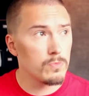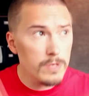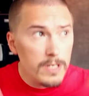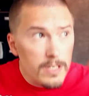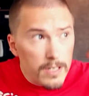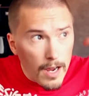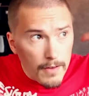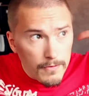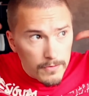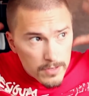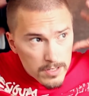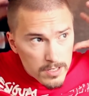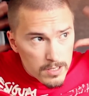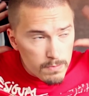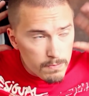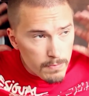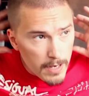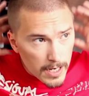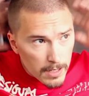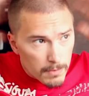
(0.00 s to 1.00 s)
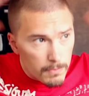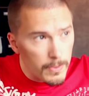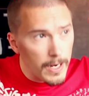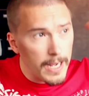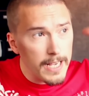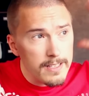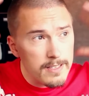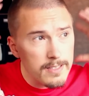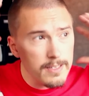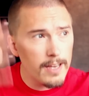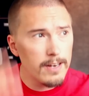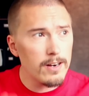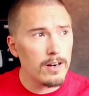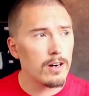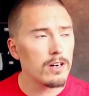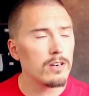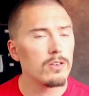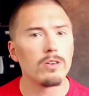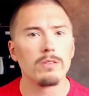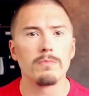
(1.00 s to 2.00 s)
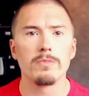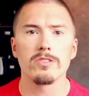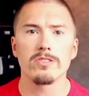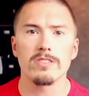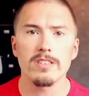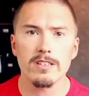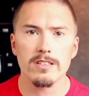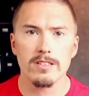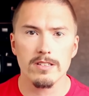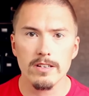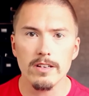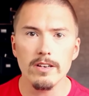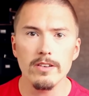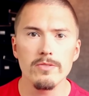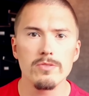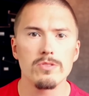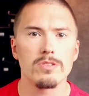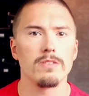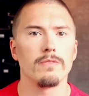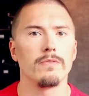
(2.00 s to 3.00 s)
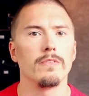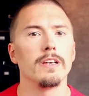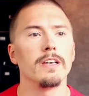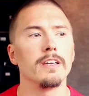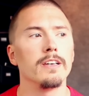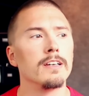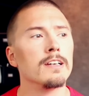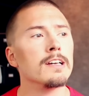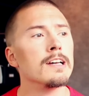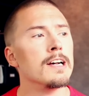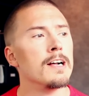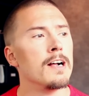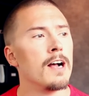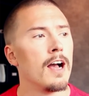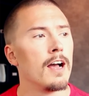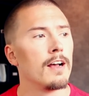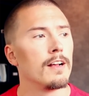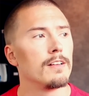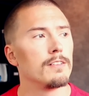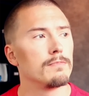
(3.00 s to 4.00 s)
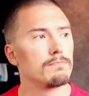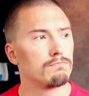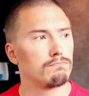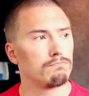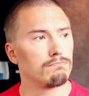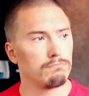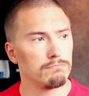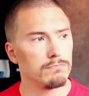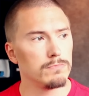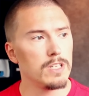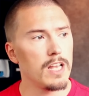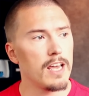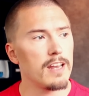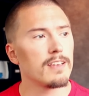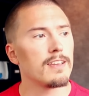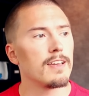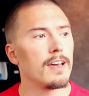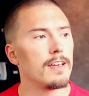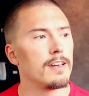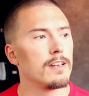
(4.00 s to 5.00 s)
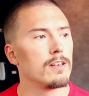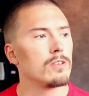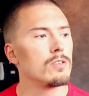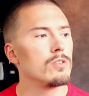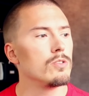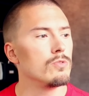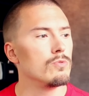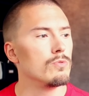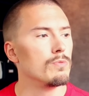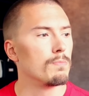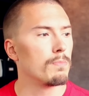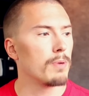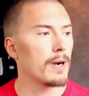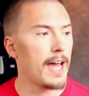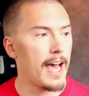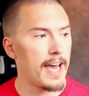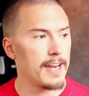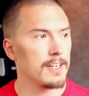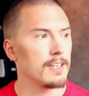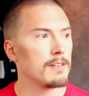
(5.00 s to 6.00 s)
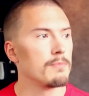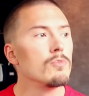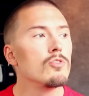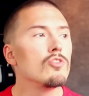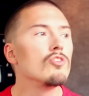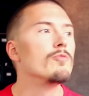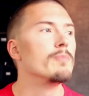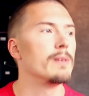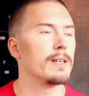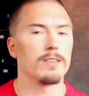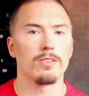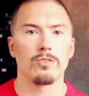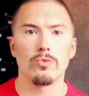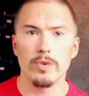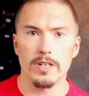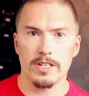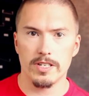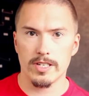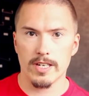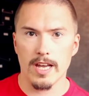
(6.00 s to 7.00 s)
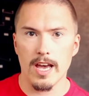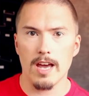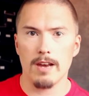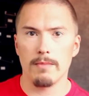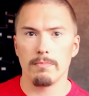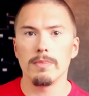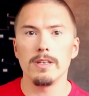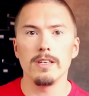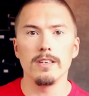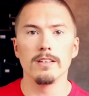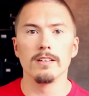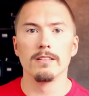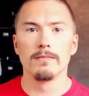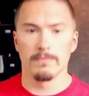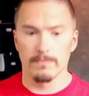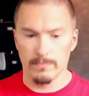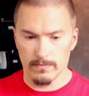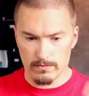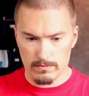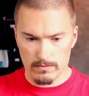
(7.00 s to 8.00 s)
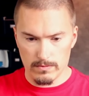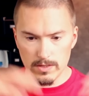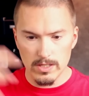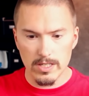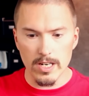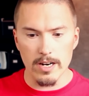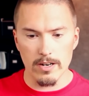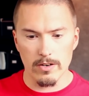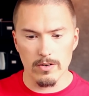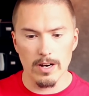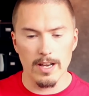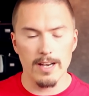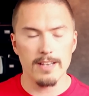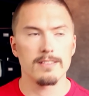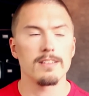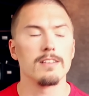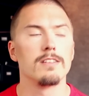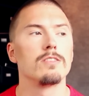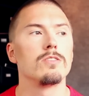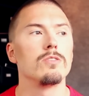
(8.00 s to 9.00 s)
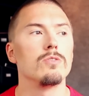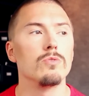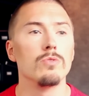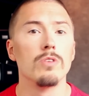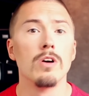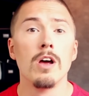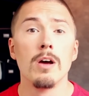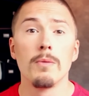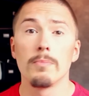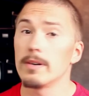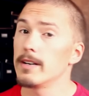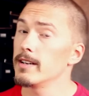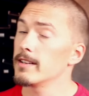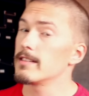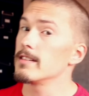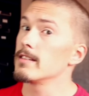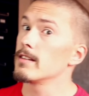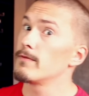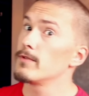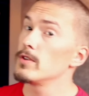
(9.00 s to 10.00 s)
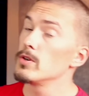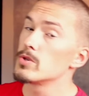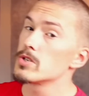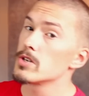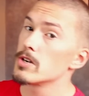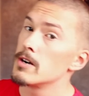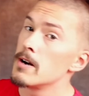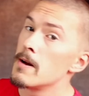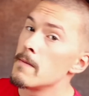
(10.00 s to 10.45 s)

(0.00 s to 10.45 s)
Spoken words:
We have these big brains that are almost exclusively dedicated to planning movement, which can be generalized into predicting the future.